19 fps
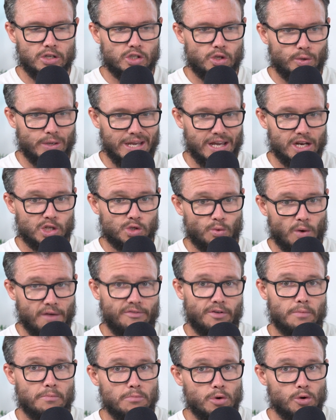So he and his
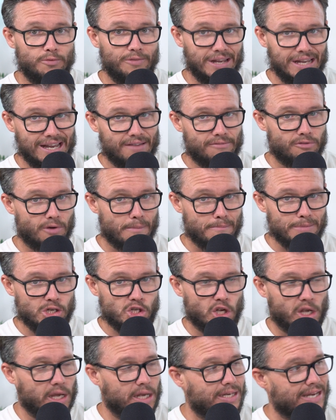wife are moving from
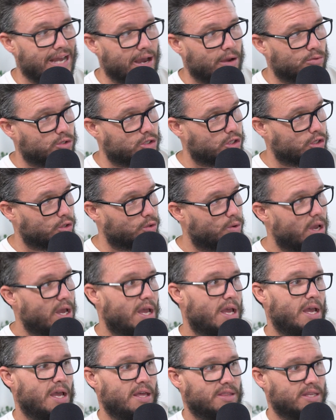Michigan down to
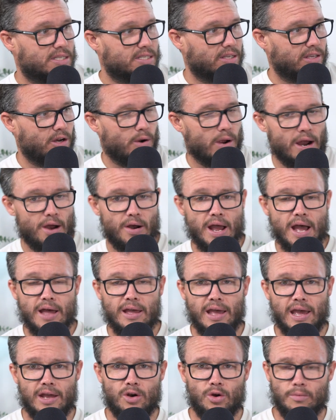the Toledo area,
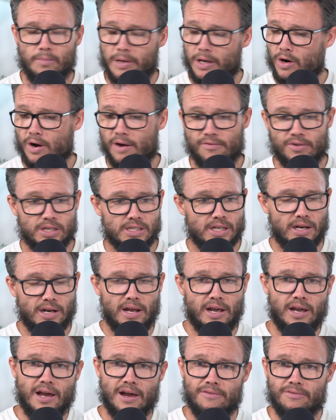and he'll be here every
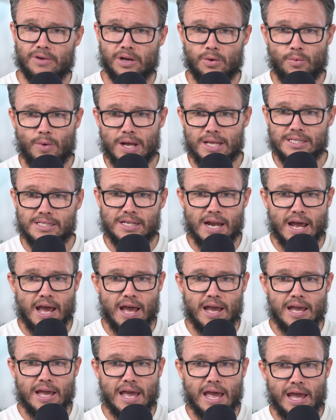Sunday, every
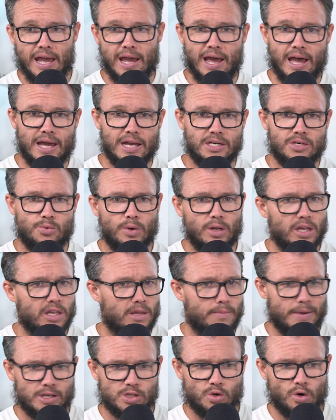Wednesday, and really
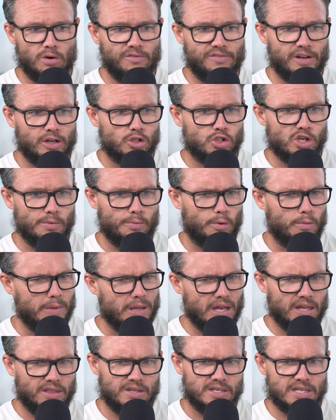the pastoral fellowship will
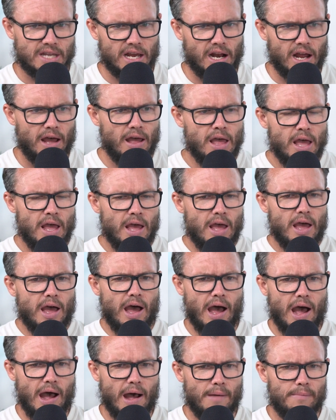be like this kind of
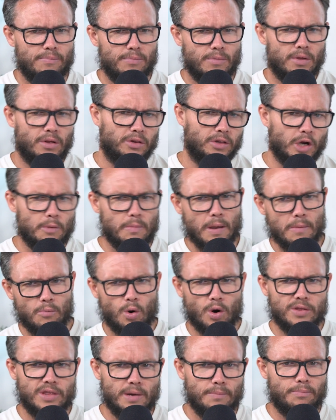a little bit
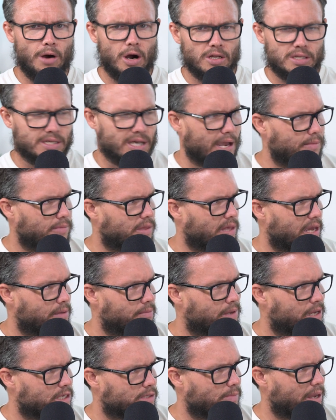more than part-time
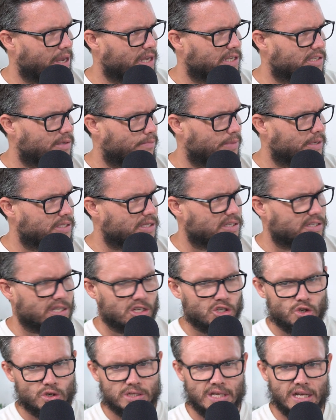thing because Mike has some business
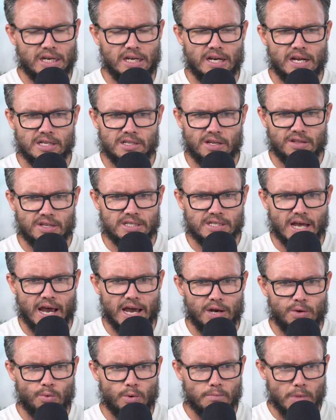interests that he does on the
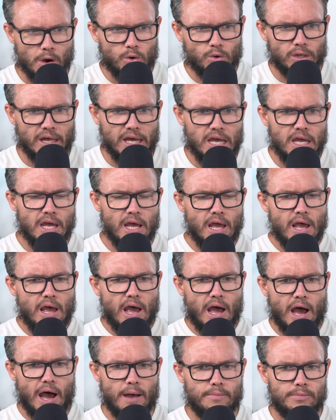side remotely,
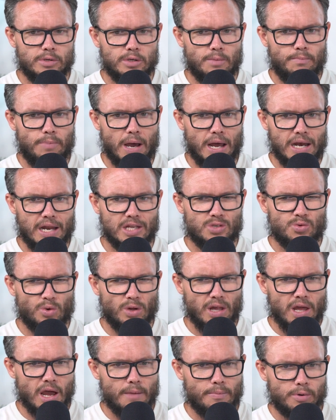but it's
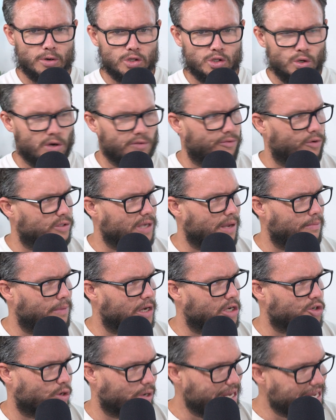really a pursuit of full-time
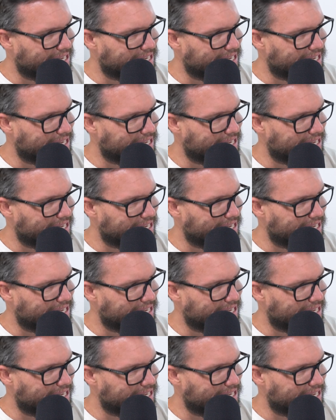ministry.